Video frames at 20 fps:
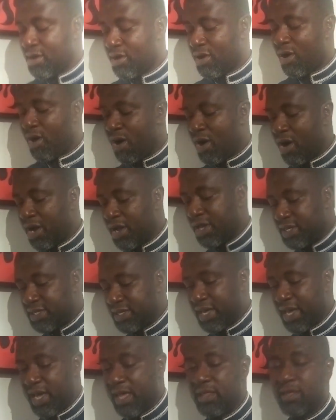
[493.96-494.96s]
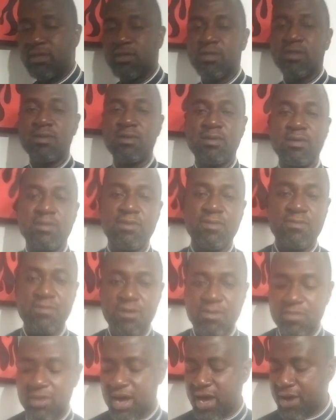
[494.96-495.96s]
Or is it
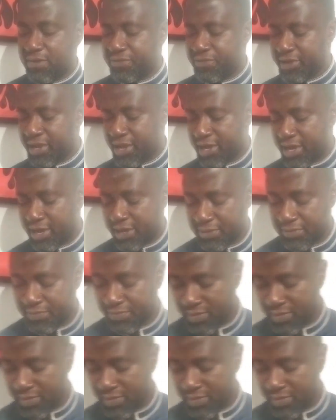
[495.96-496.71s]
from Africa?